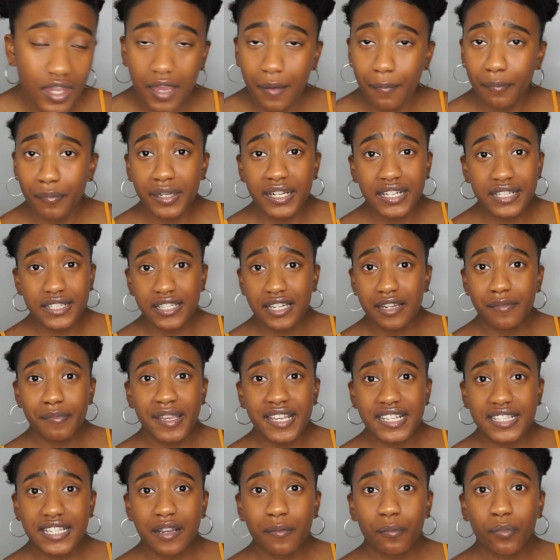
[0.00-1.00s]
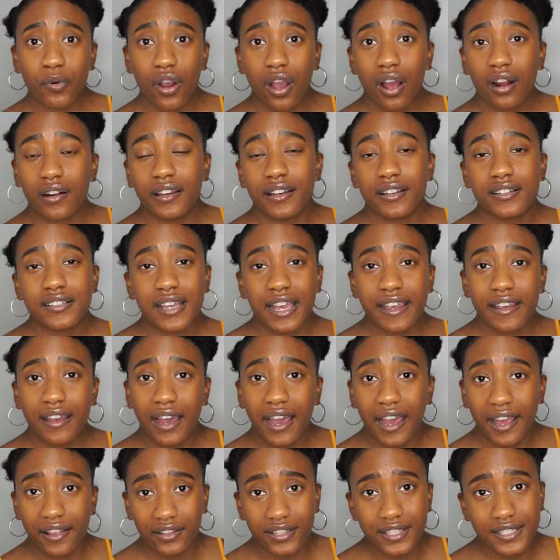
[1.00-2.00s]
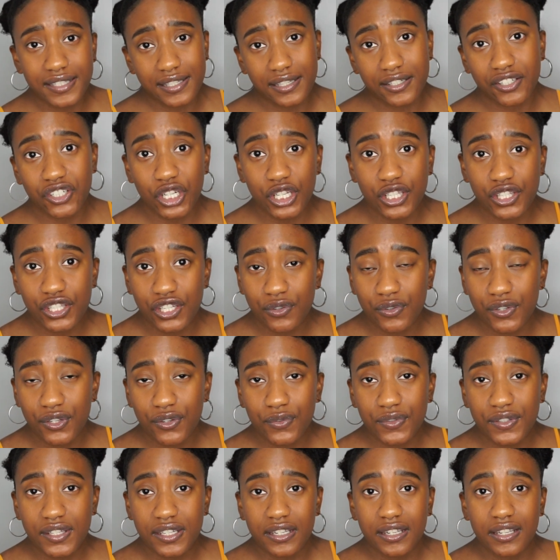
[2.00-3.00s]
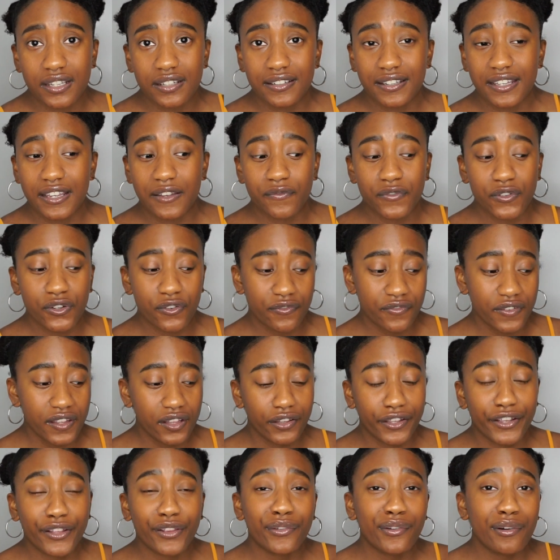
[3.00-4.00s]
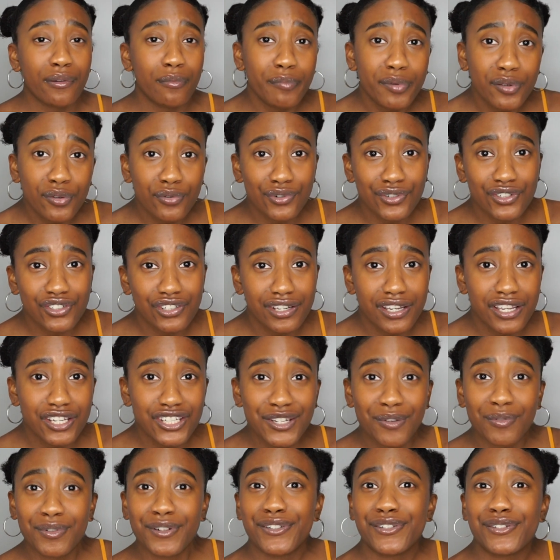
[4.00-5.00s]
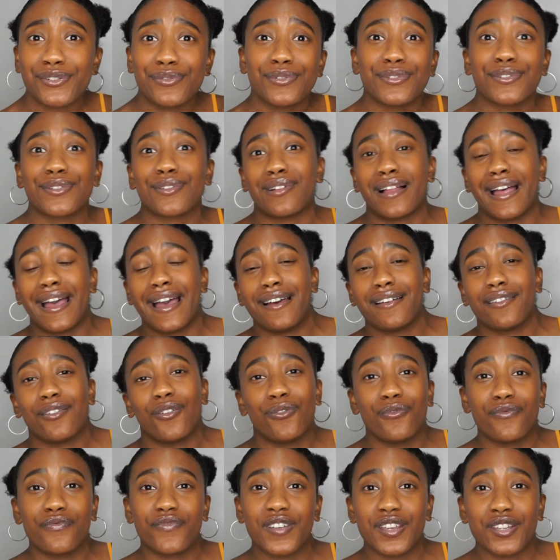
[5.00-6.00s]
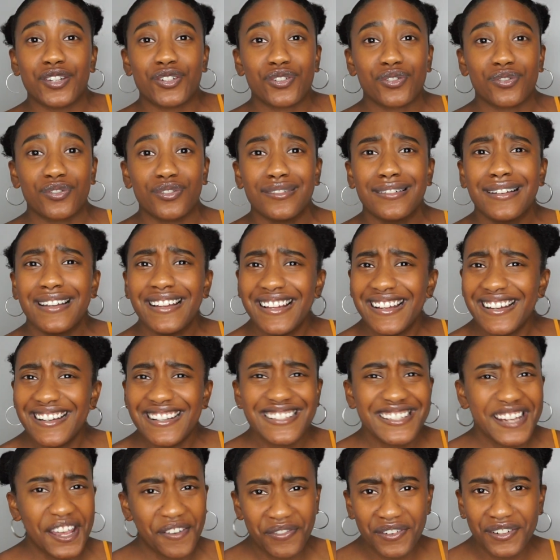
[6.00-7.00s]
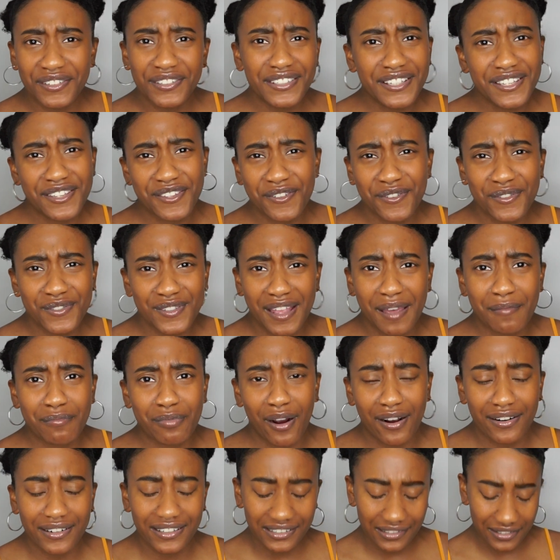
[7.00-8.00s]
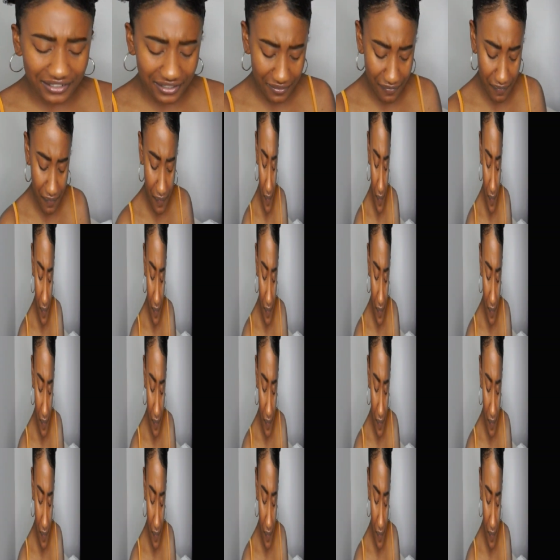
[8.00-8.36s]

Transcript: But it's an amazing product. I highly suggest you use it if you're feeling a little bougie and you want to do a little at-home facial. Definitely use that product.